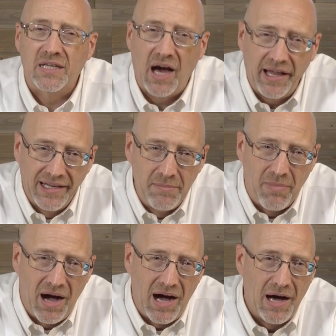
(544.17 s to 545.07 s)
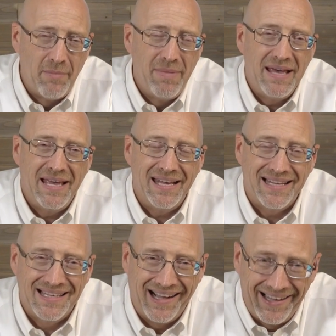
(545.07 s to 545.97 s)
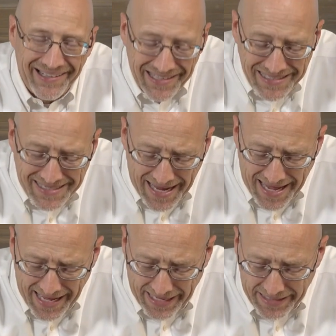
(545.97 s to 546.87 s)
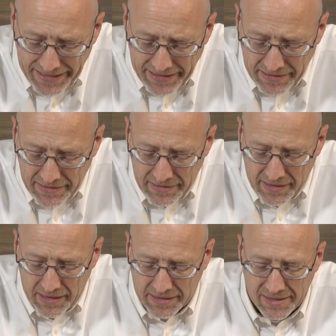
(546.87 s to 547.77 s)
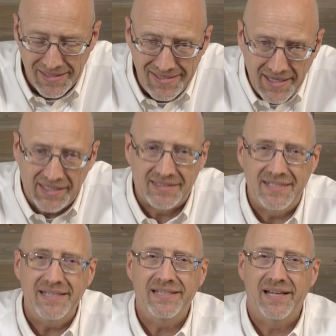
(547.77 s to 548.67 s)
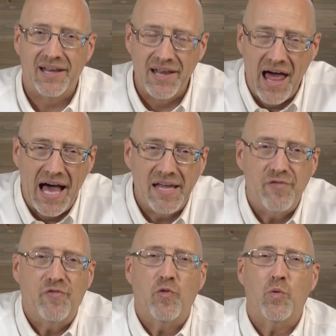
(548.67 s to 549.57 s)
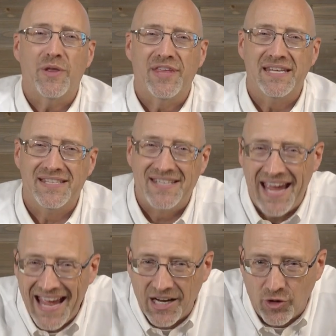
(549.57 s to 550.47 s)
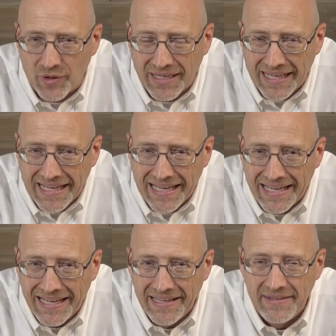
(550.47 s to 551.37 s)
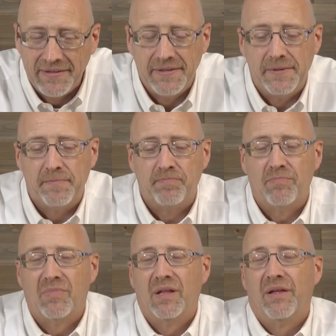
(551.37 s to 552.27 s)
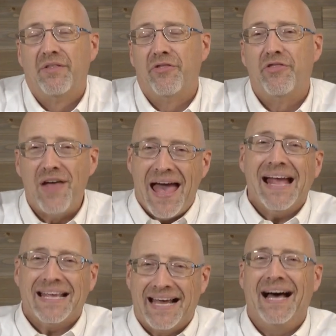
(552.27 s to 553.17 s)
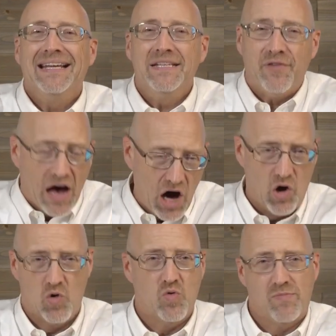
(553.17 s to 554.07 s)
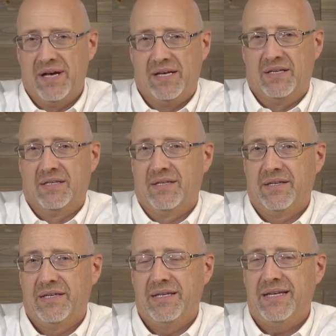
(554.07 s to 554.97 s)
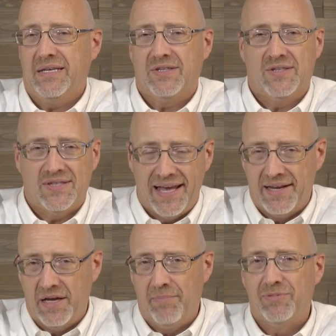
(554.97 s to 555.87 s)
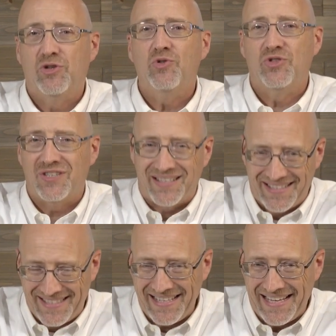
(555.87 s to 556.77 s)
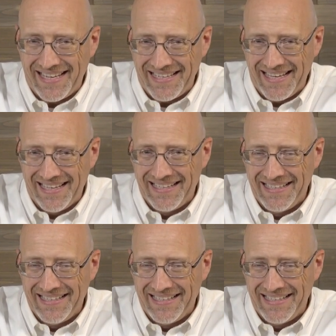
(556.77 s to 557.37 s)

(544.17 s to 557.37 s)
godly mom and a godly dad conducting life with integrity. That kind of home is set up to succeed.